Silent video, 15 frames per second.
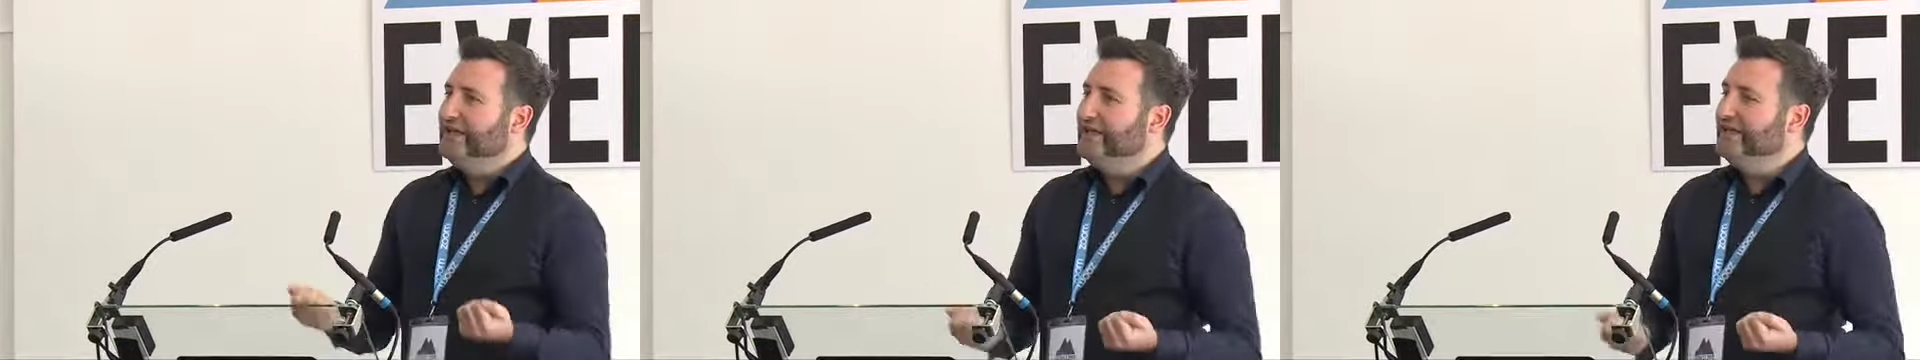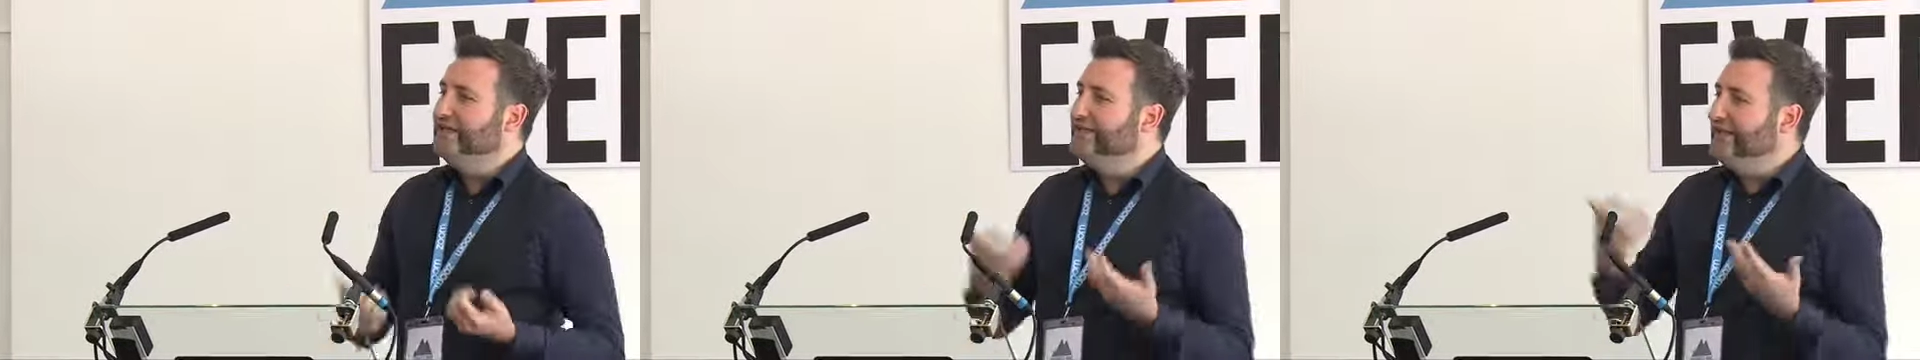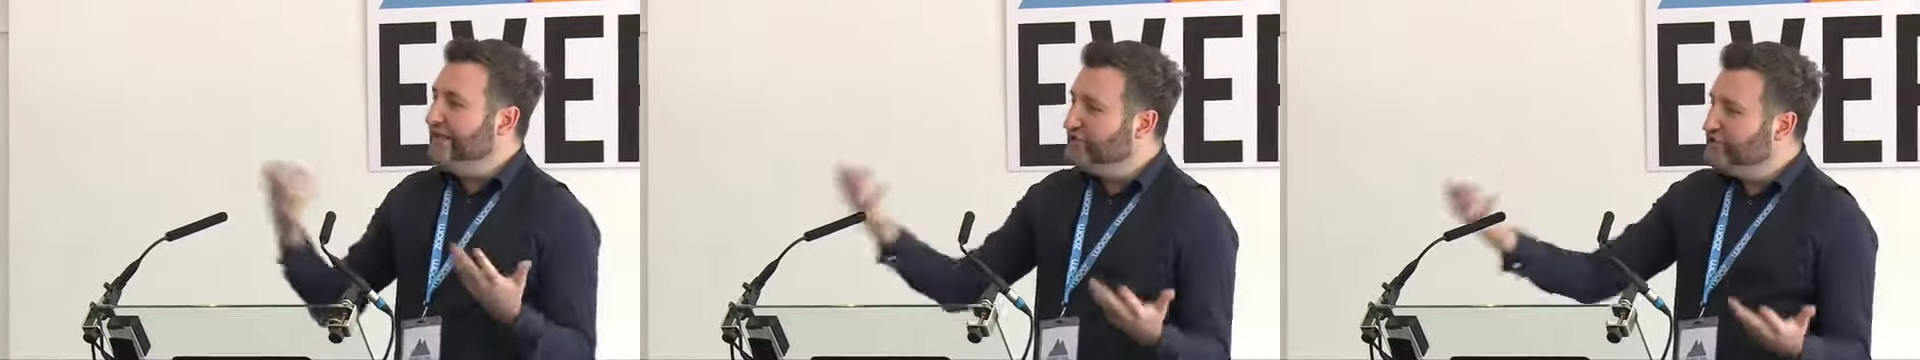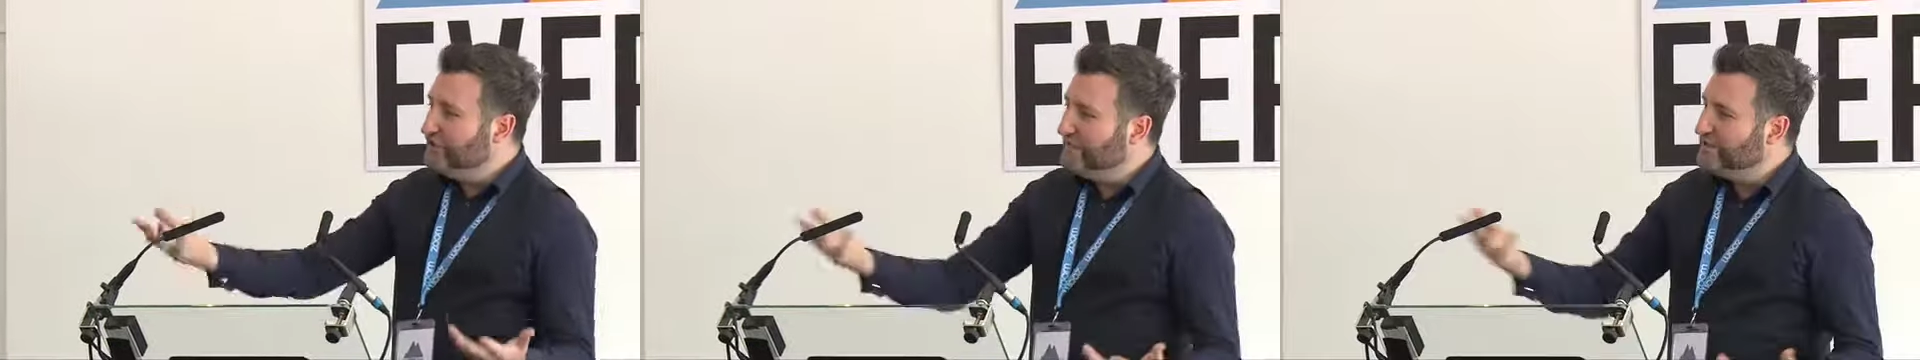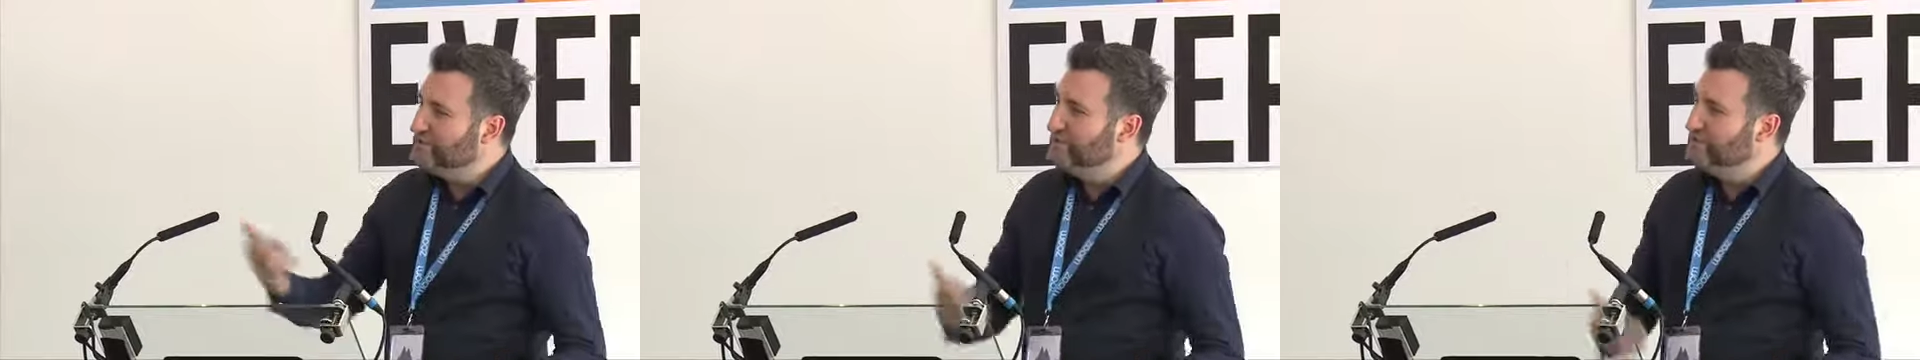
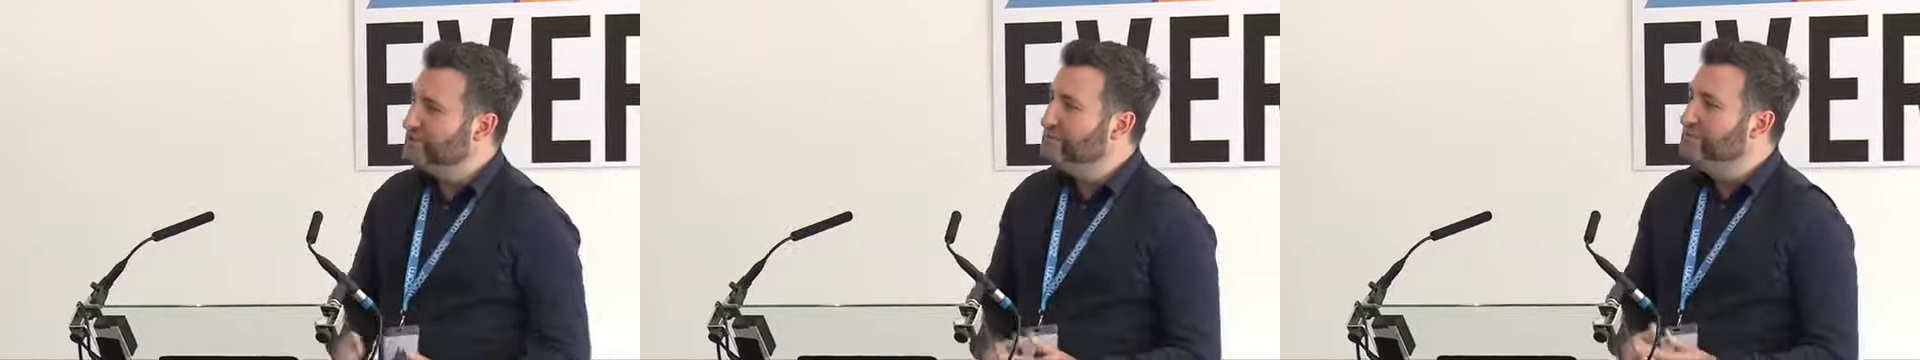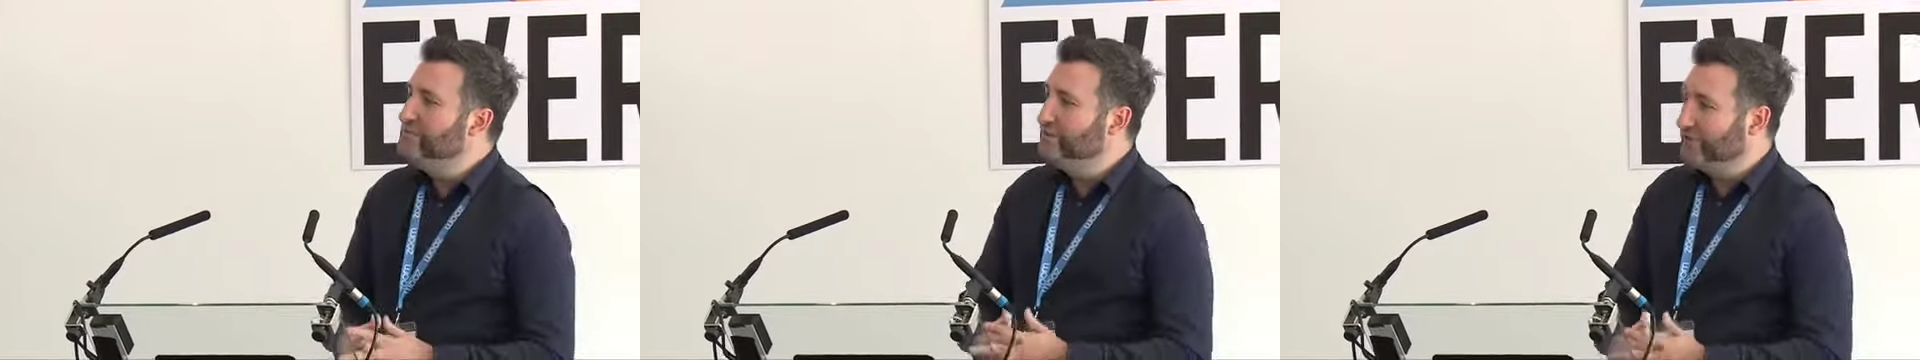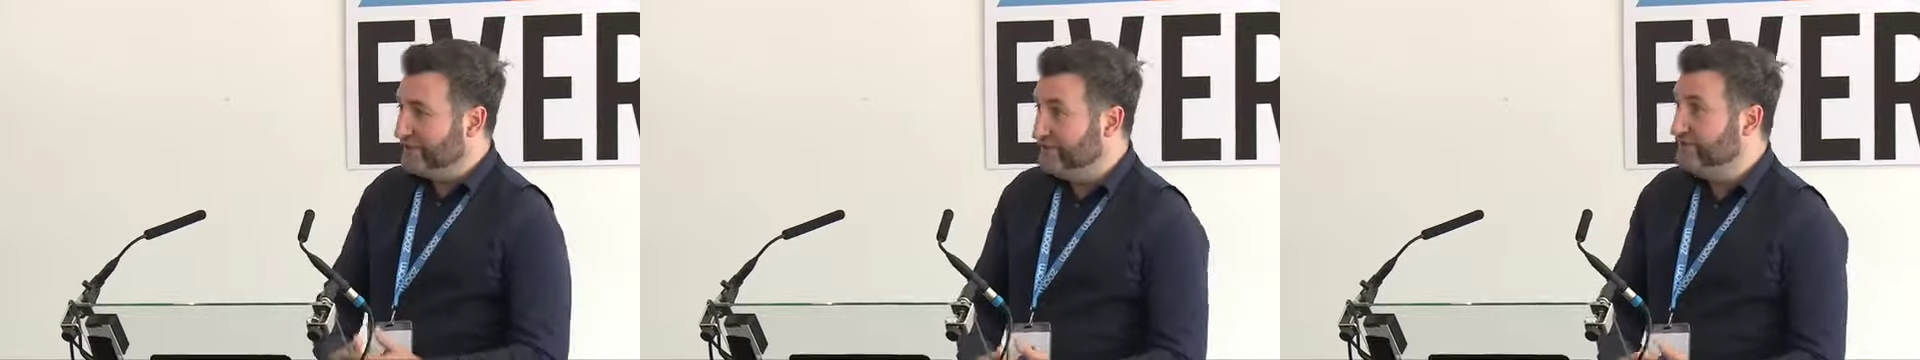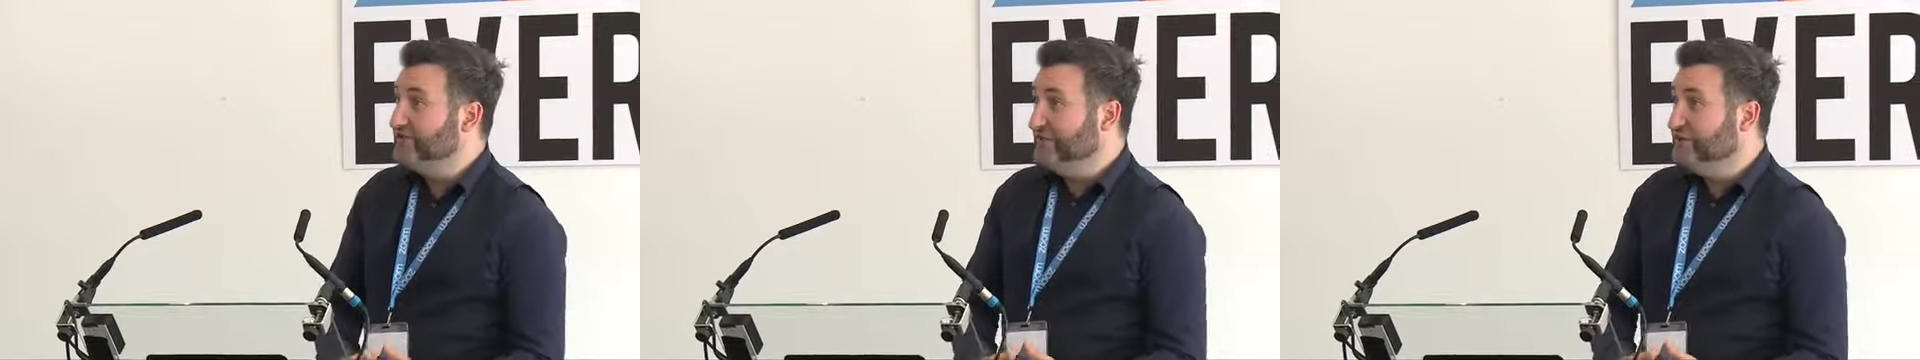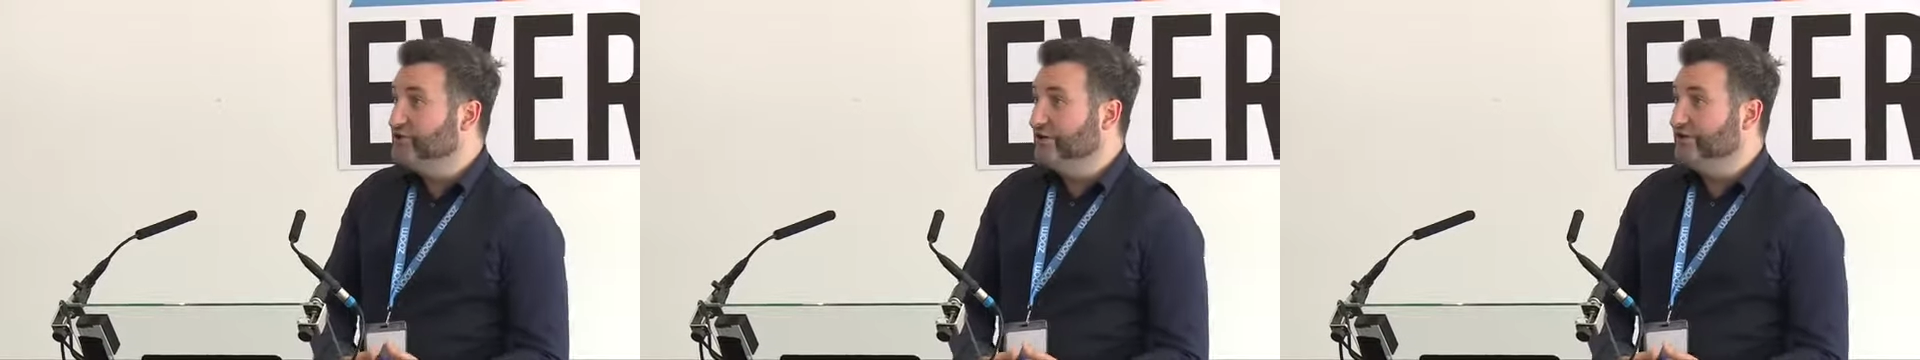engaging experience where people can
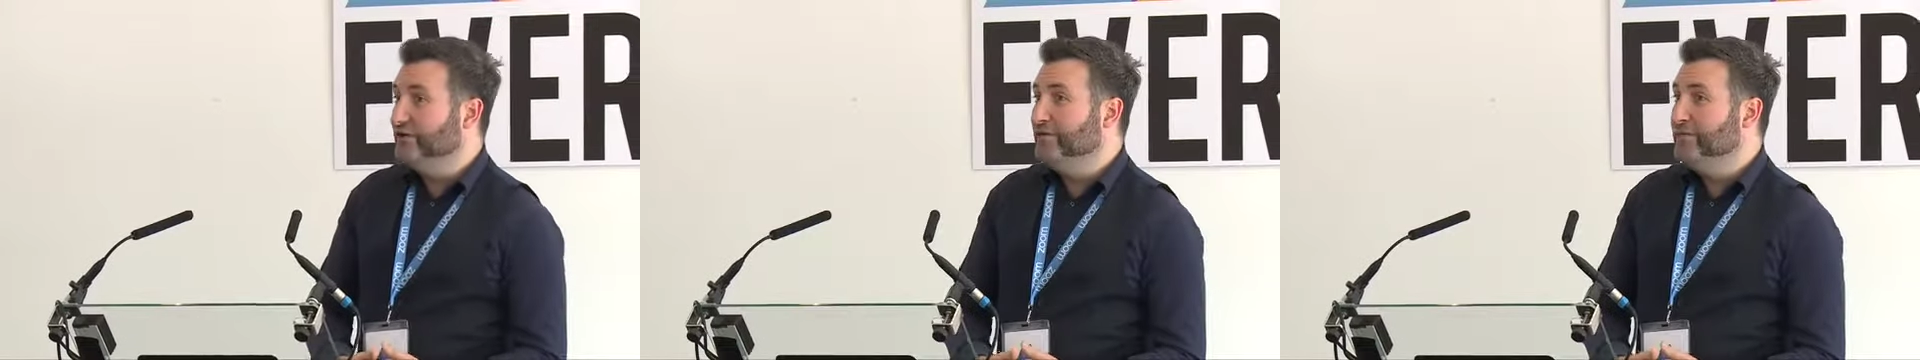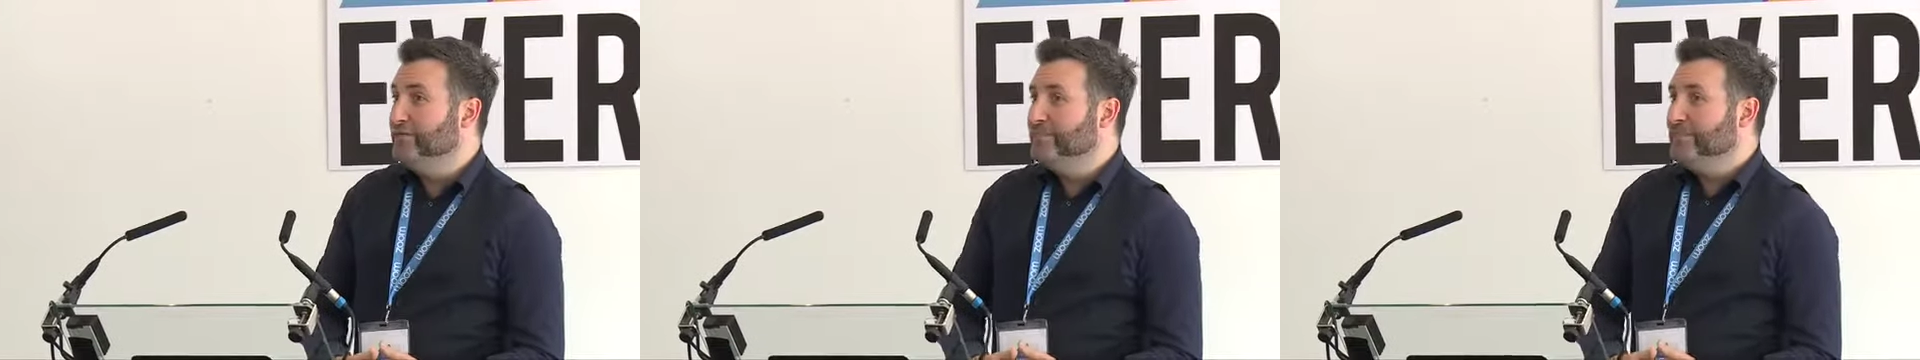see each other.